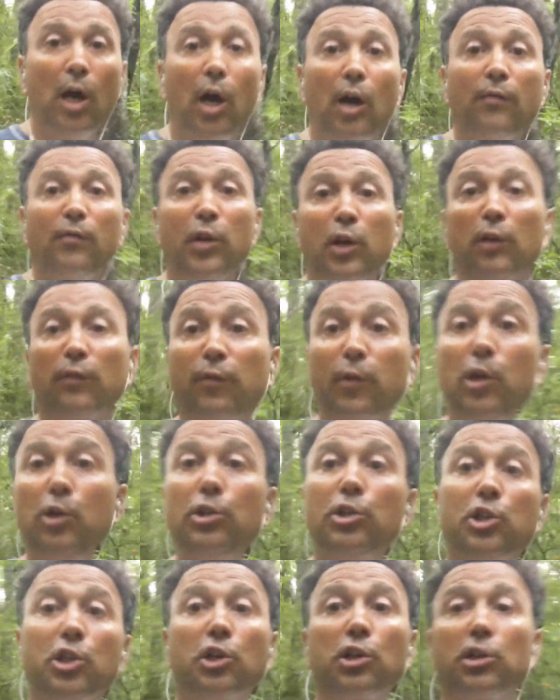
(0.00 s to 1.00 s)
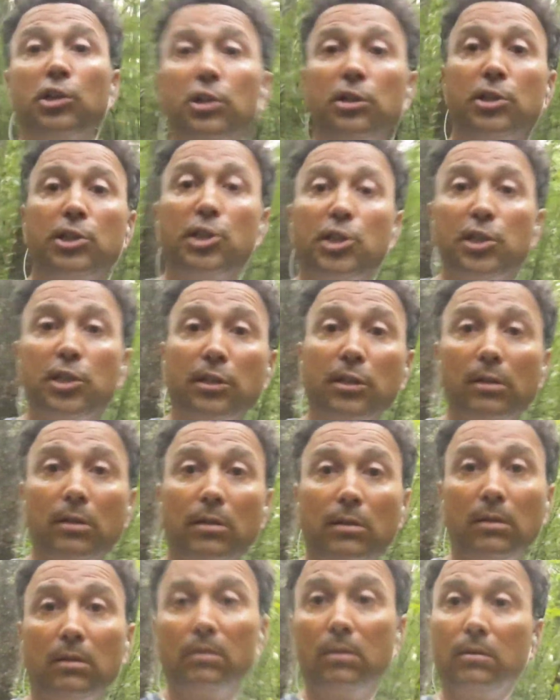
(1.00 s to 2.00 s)
of your future's
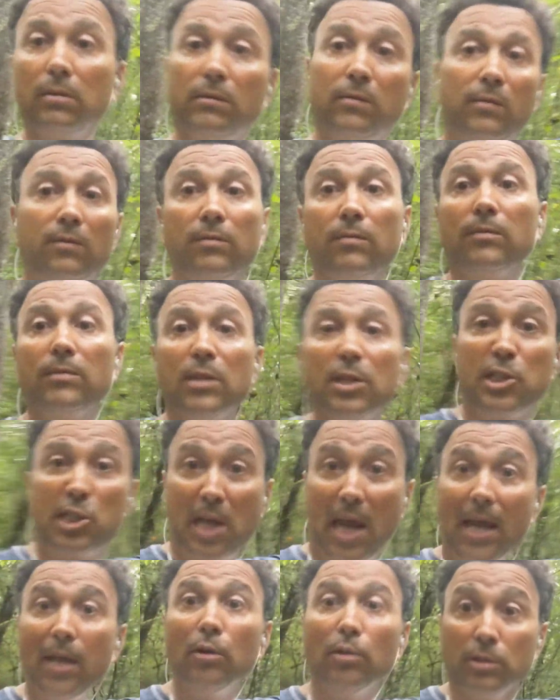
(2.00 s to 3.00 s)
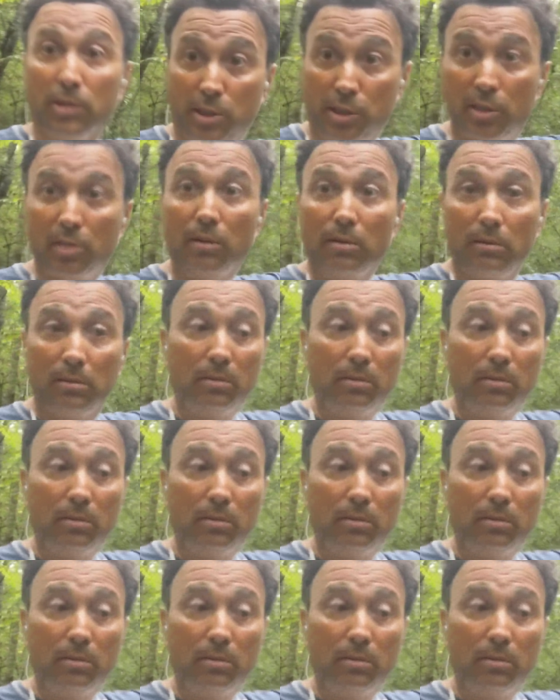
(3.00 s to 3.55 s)
sales.